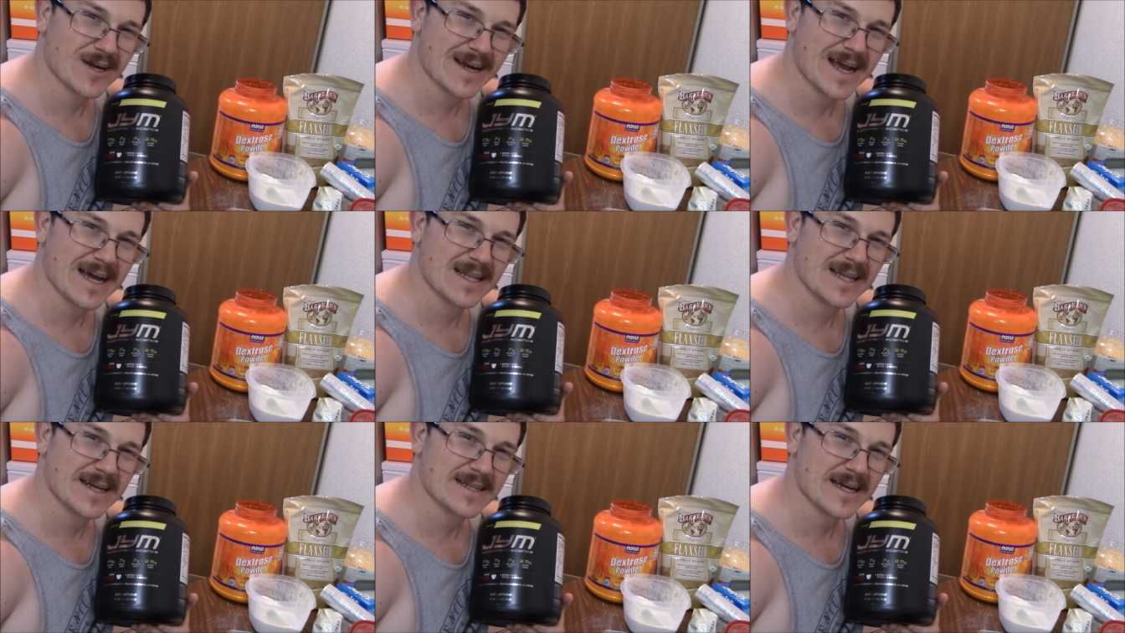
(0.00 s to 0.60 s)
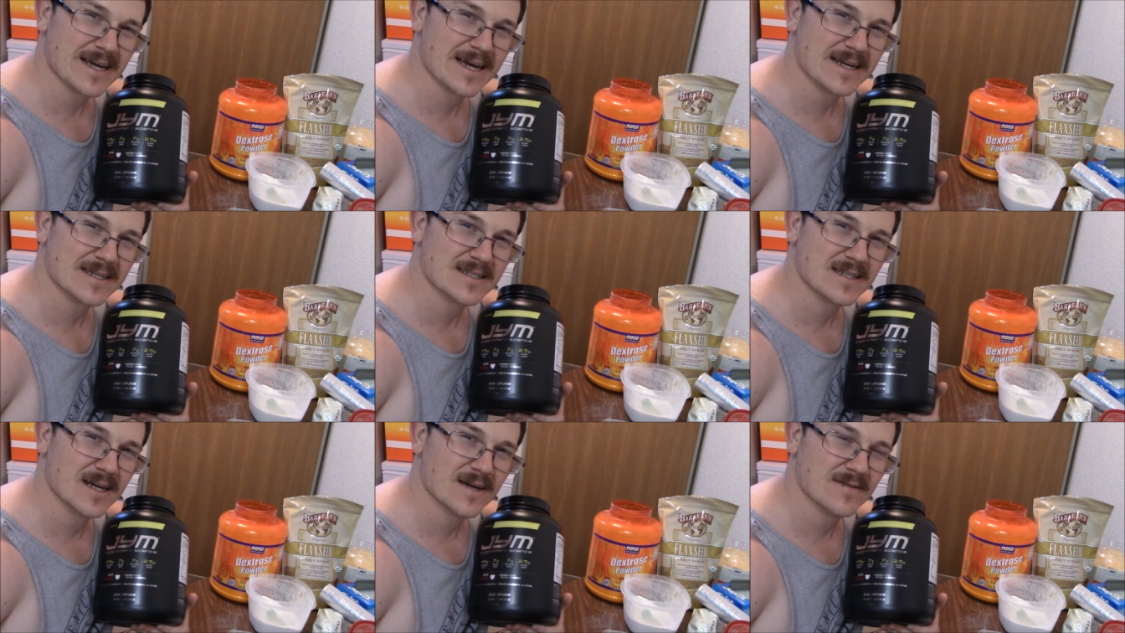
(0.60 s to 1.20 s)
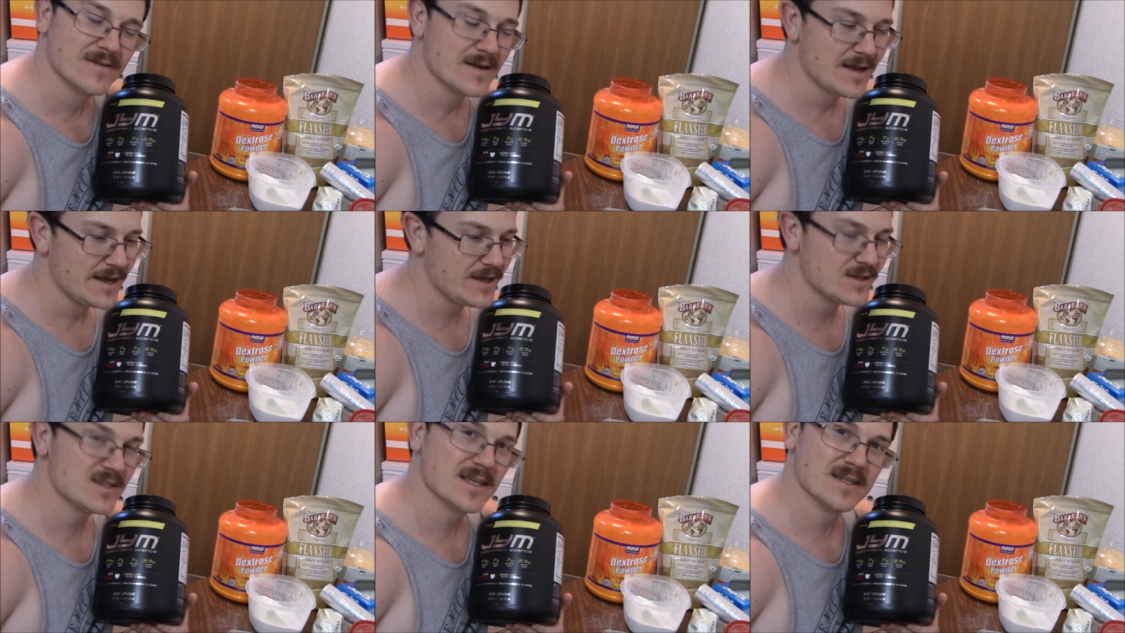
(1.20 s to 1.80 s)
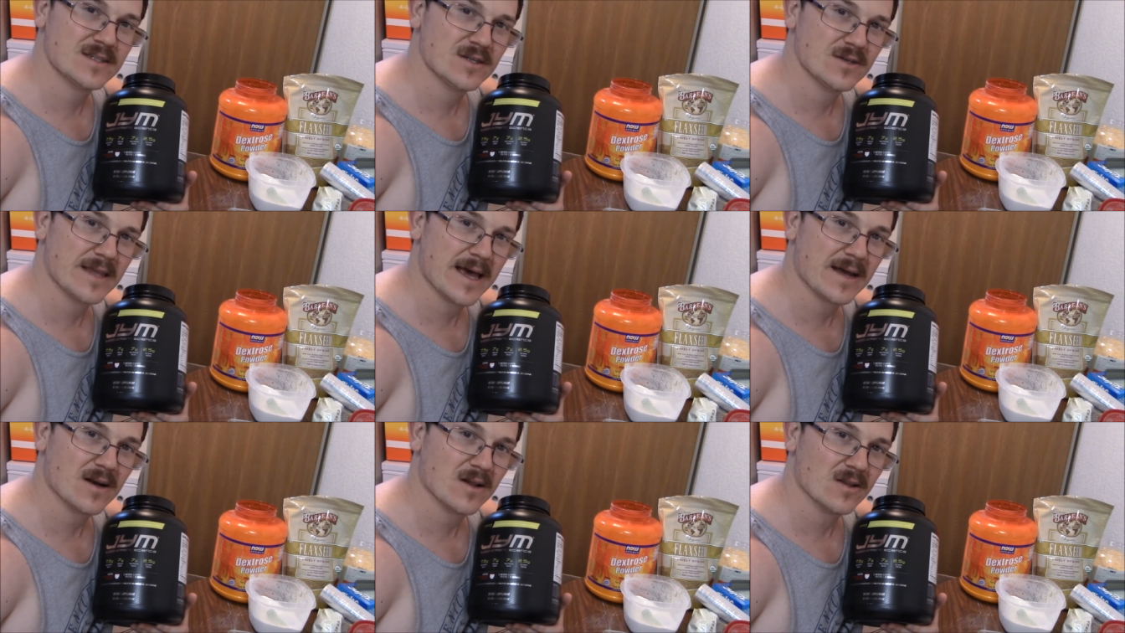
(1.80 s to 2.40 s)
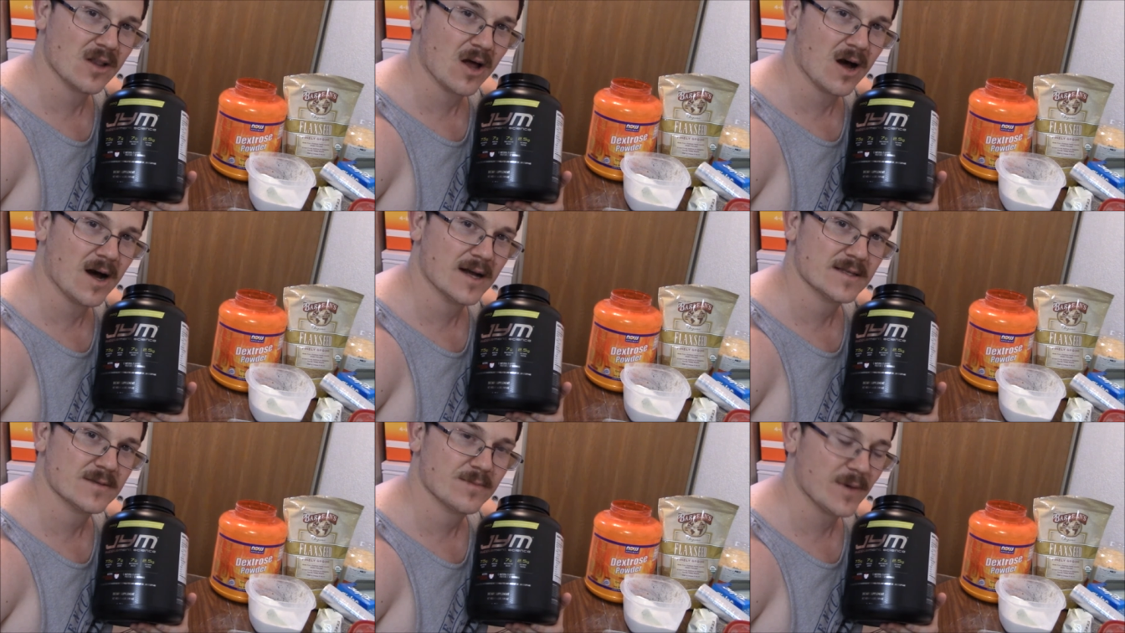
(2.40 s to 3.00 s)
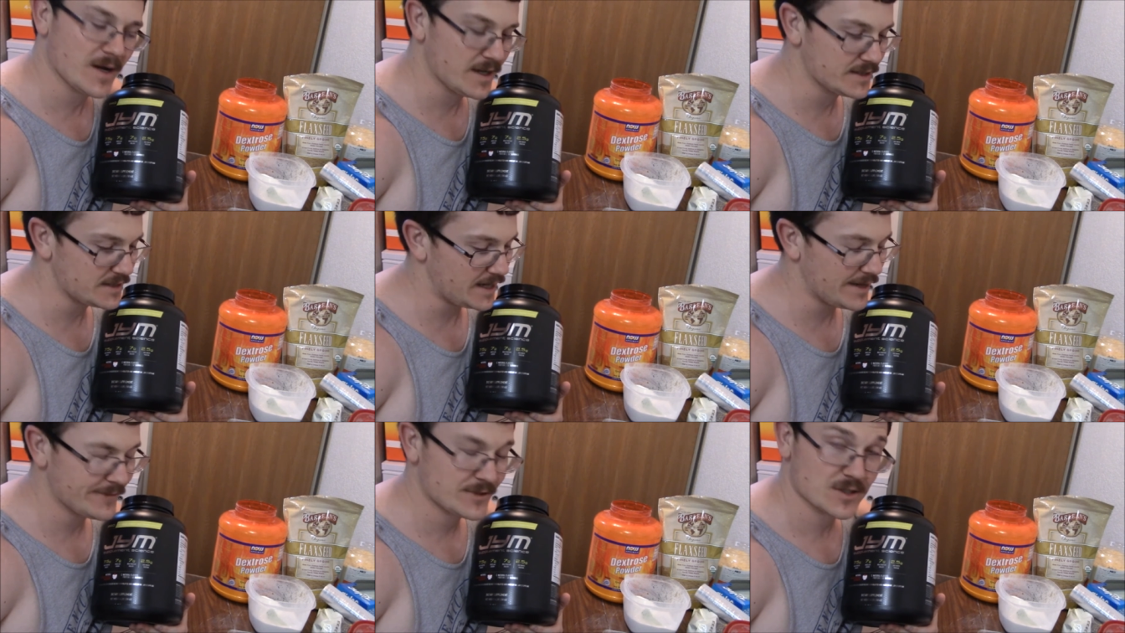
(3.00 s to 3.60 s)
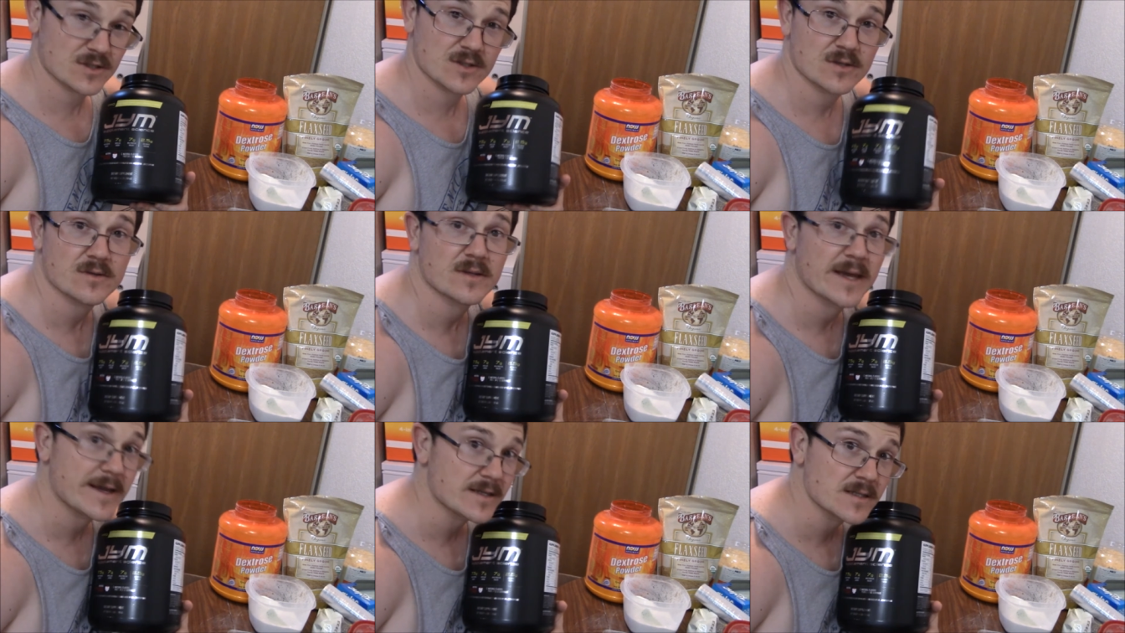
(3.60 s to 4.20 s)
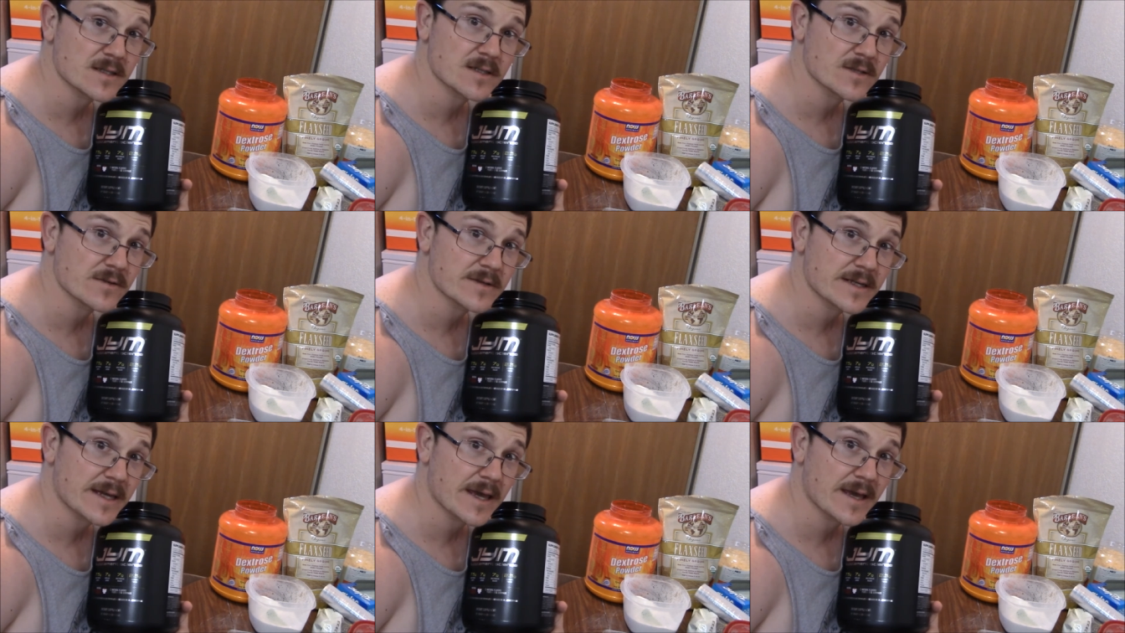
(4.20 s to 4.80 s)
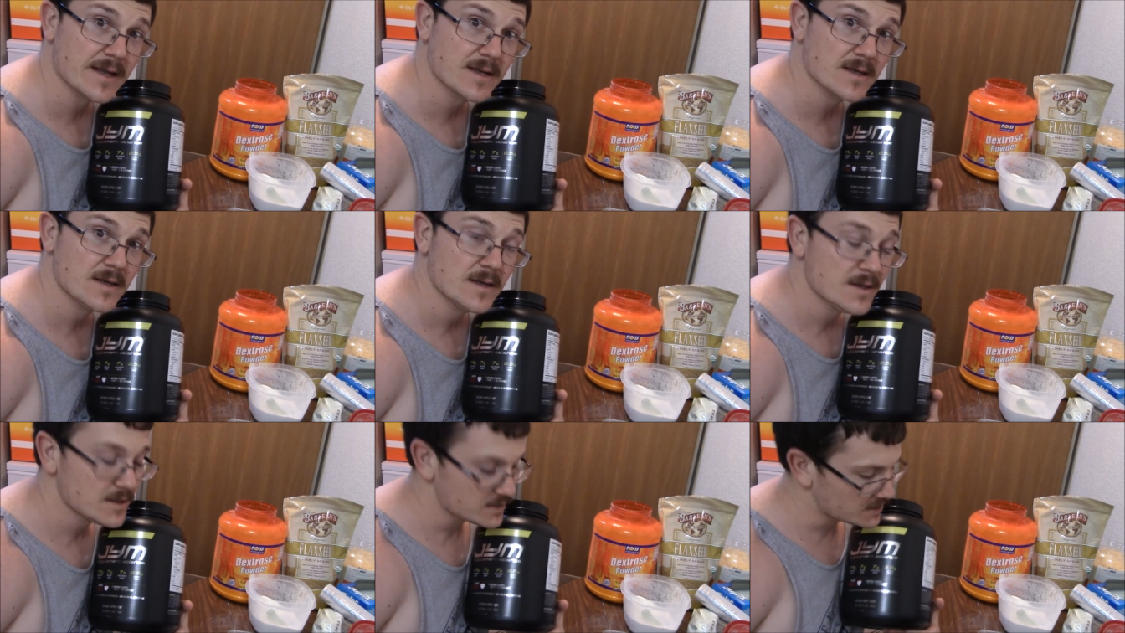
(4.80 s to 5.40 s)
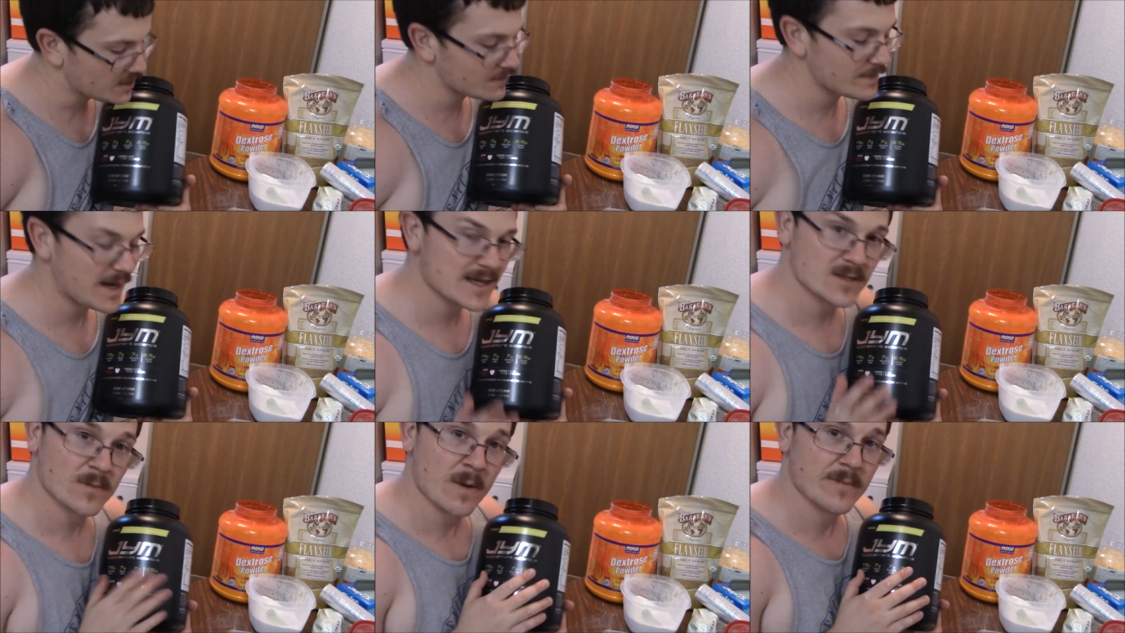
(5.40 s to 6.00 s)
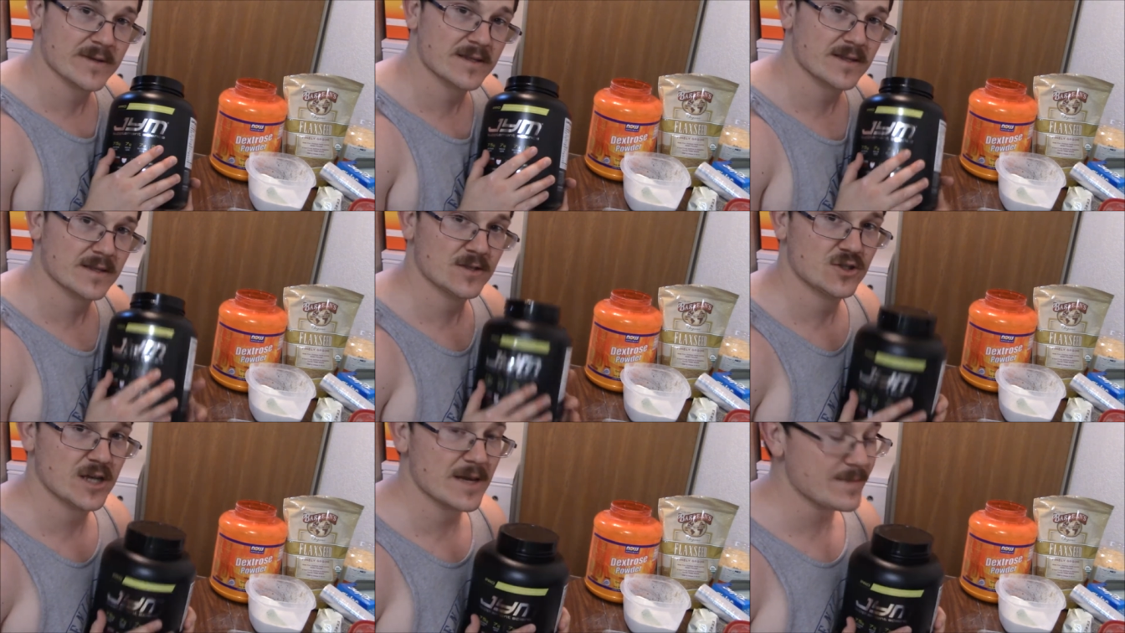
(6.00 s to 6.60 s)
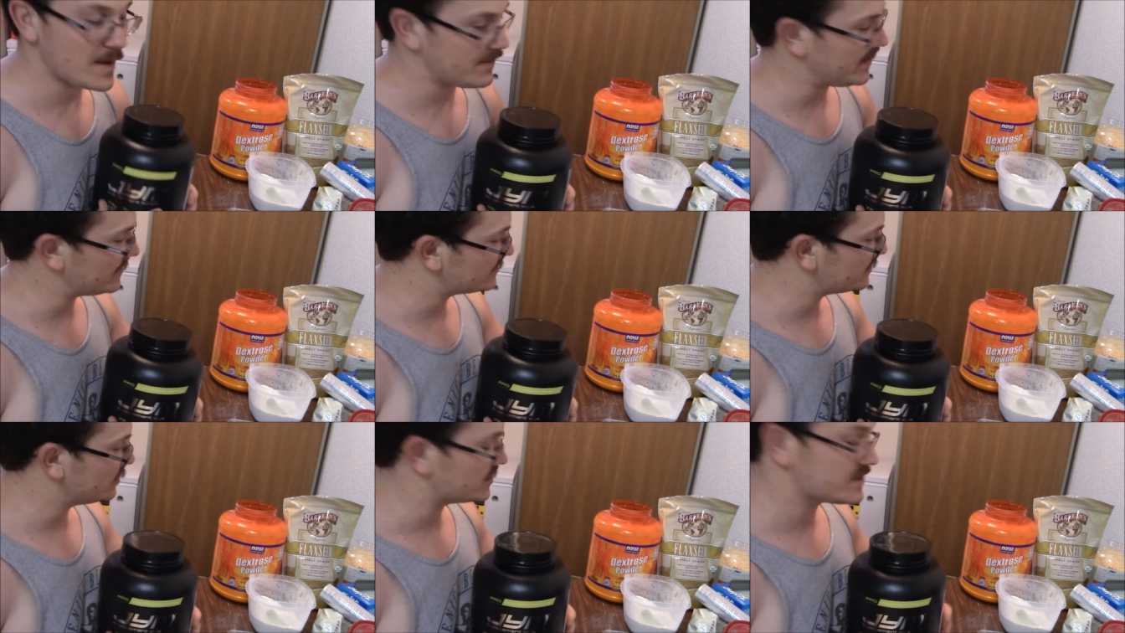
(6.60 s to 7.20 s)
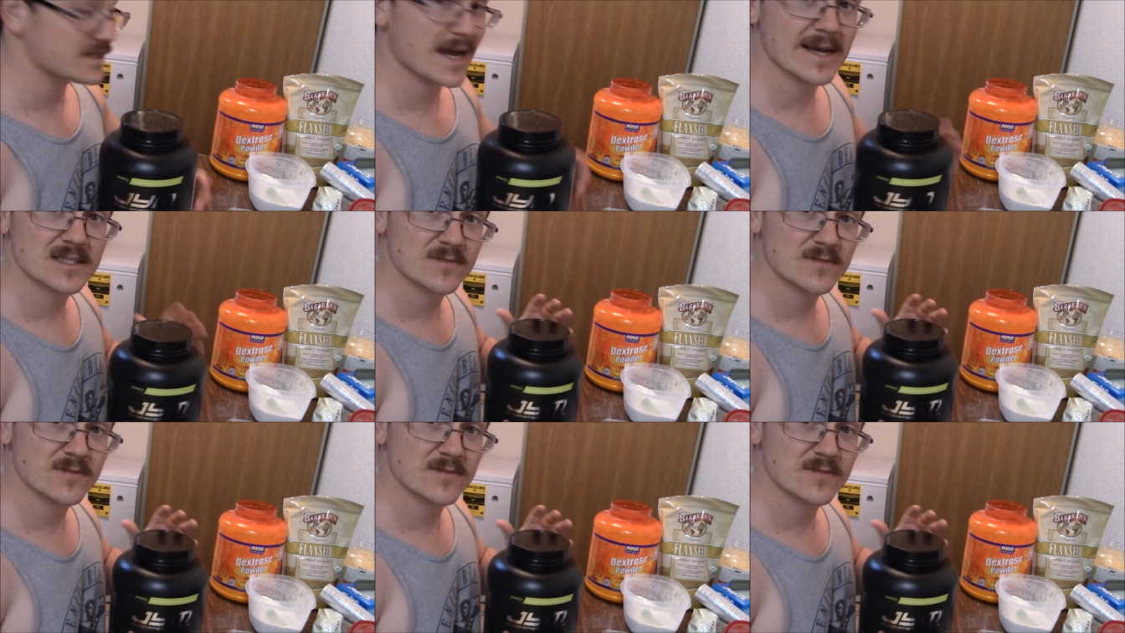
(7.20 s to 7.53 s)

I kind of like that kind of stuff. I used to do that a lot, but I was just too lazy to do it again. So I just went with Jim. I'm actually excited.